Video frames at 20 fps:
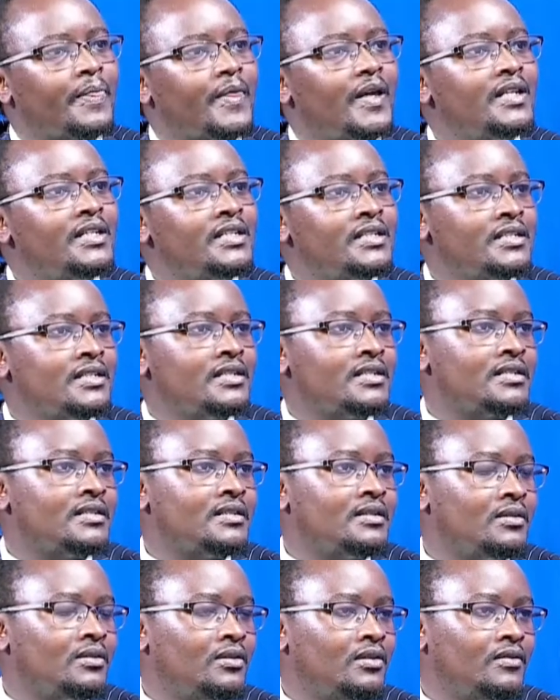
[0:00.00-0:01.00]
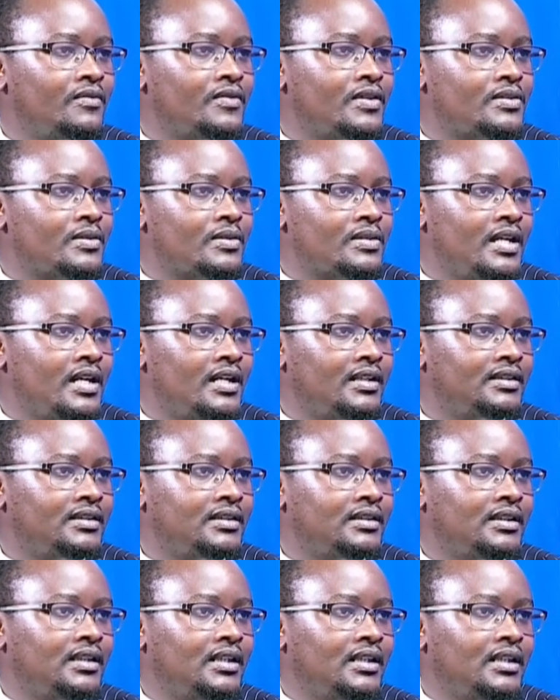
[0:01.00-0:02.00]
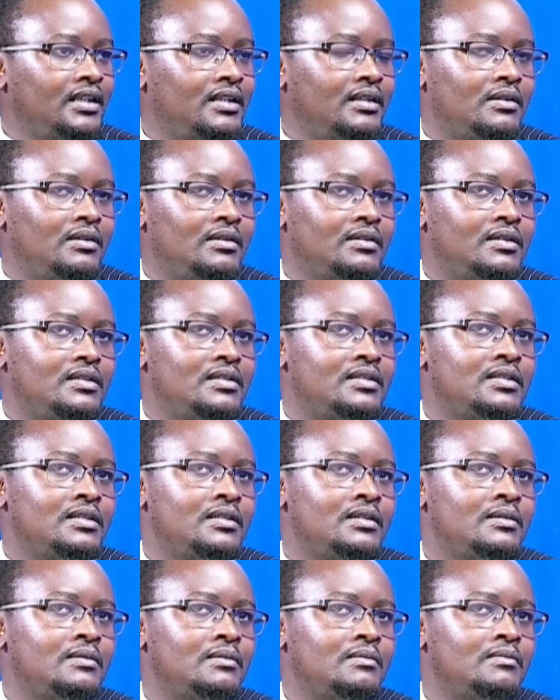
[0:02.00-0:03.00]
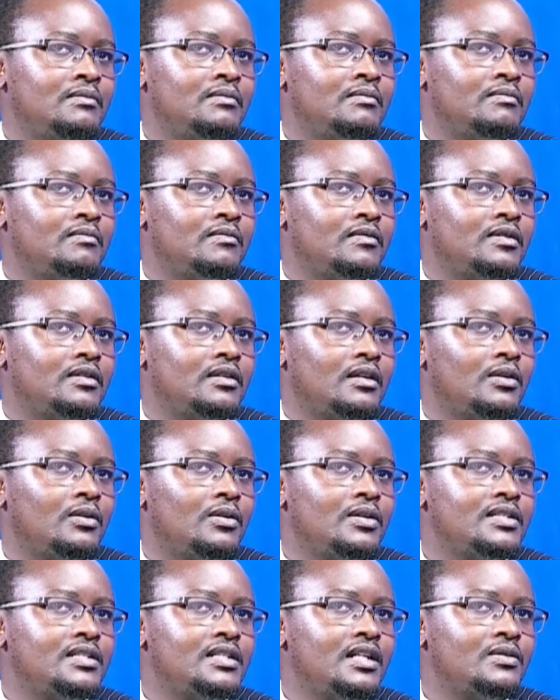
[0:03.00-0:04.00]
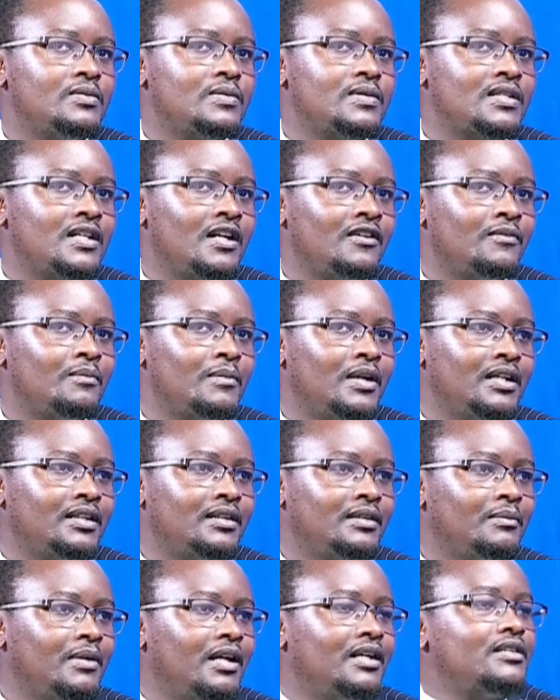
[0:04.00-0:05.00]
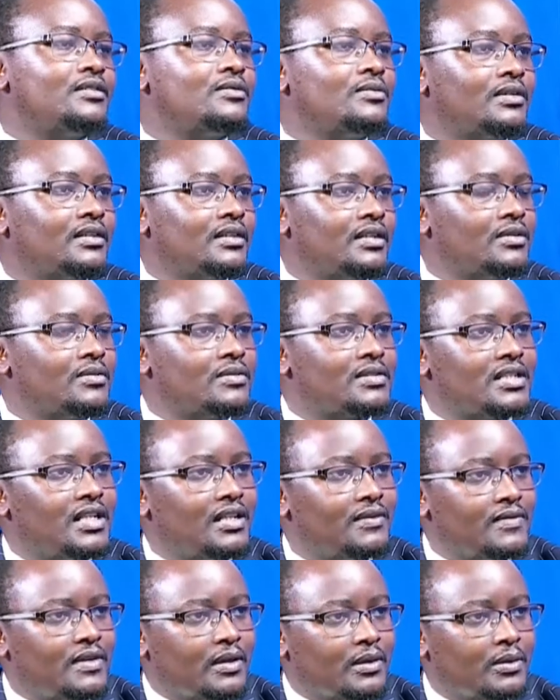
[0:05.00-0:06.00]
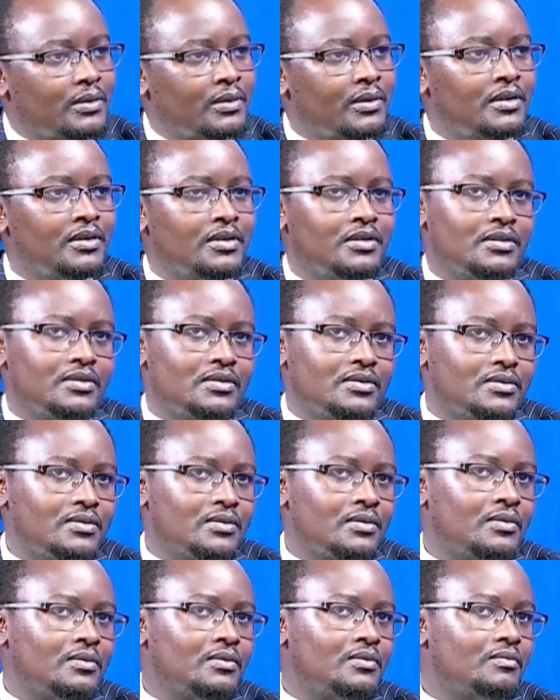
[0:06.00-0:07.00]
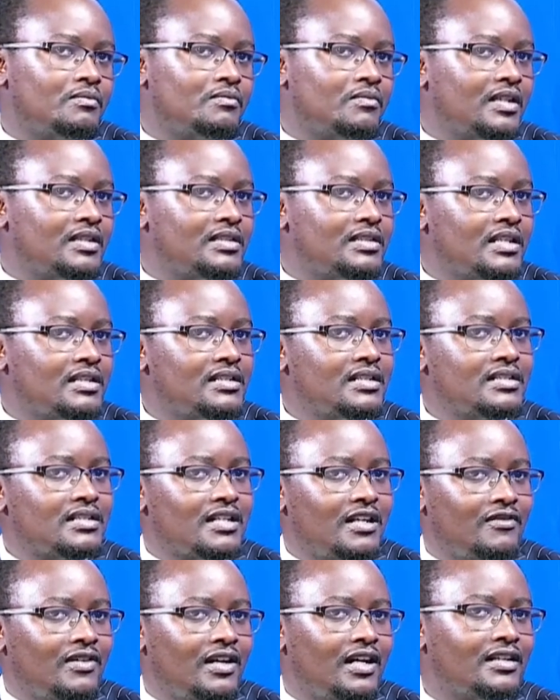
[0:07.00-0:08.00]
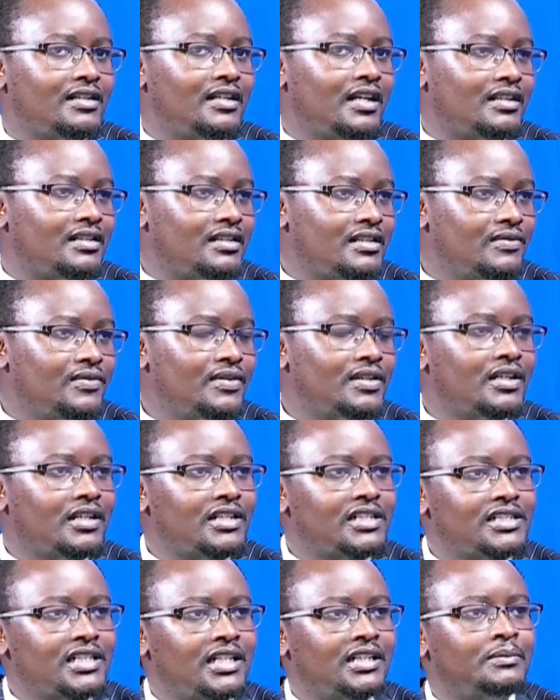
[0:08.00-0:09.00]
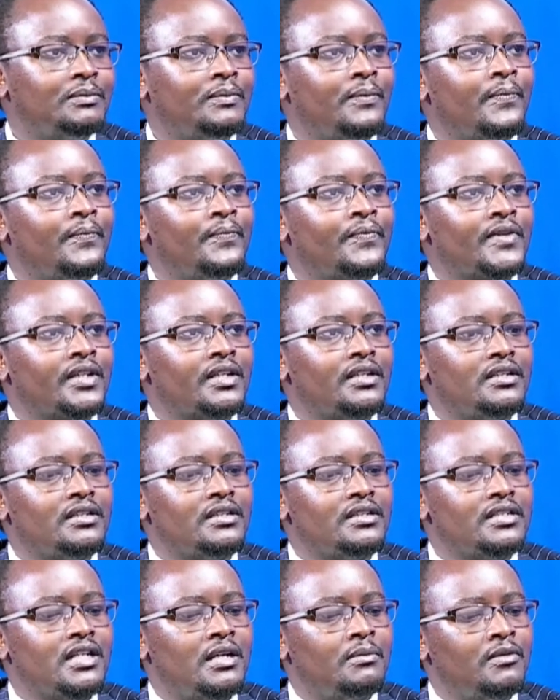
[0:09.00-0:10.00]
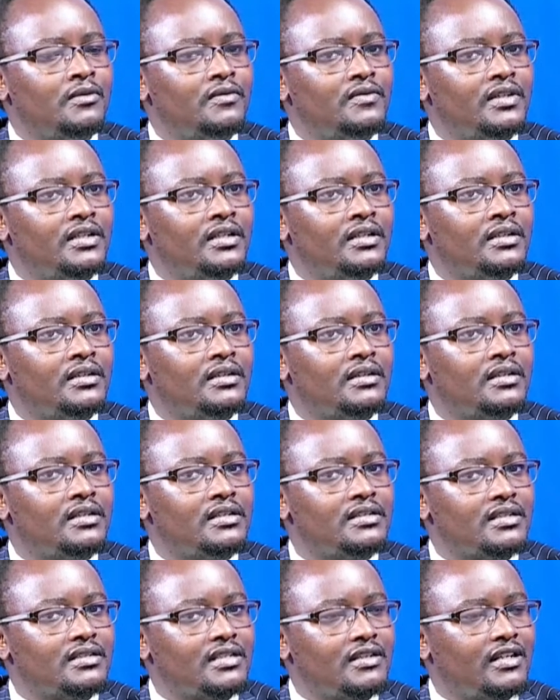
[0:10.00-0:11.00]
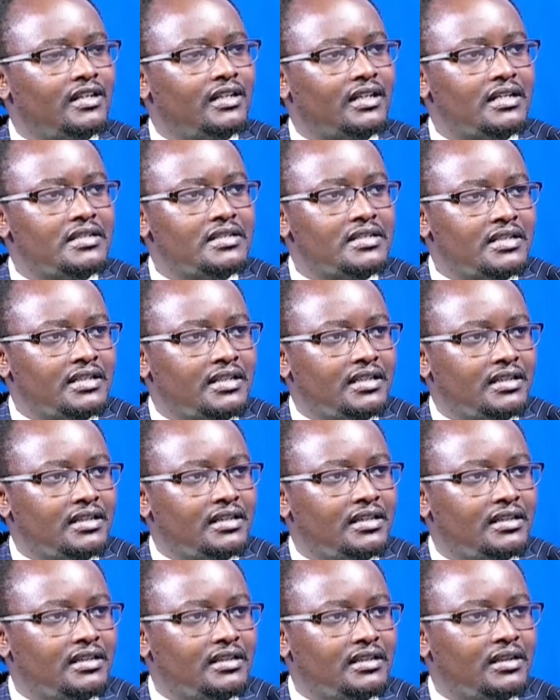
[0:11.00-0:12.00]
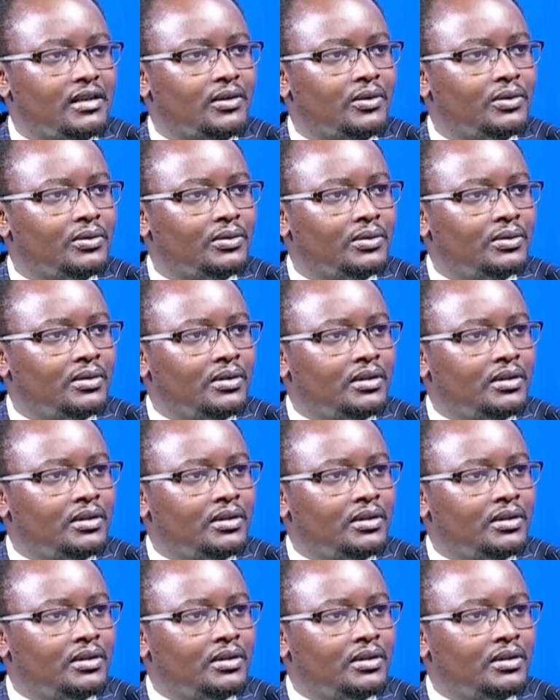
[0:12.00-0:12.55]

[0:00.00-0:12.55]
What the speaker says: the needs of the society. They say the law is there to serve man. Man is not there to serve the law. So the judges have had a difficult time in some of the things that are arising in law.